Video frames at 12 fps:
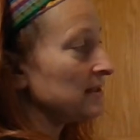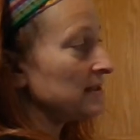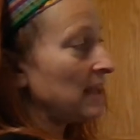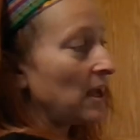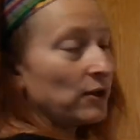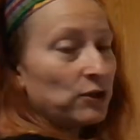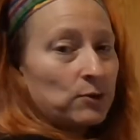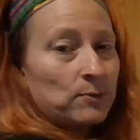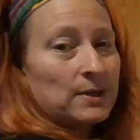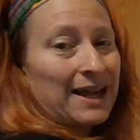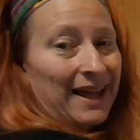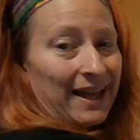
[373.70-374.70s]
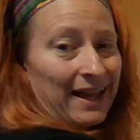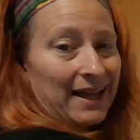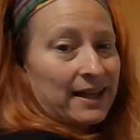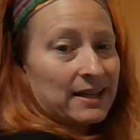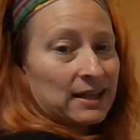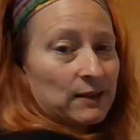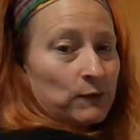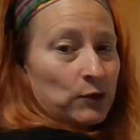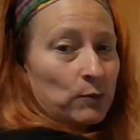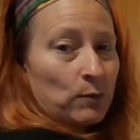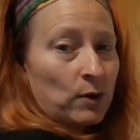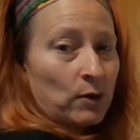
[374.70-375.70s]
is how you would add if you
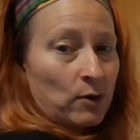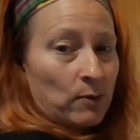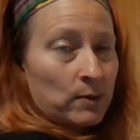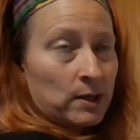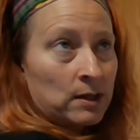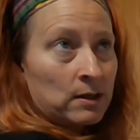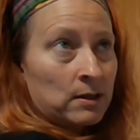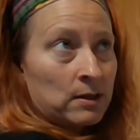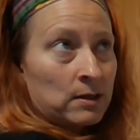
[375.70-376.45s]
were going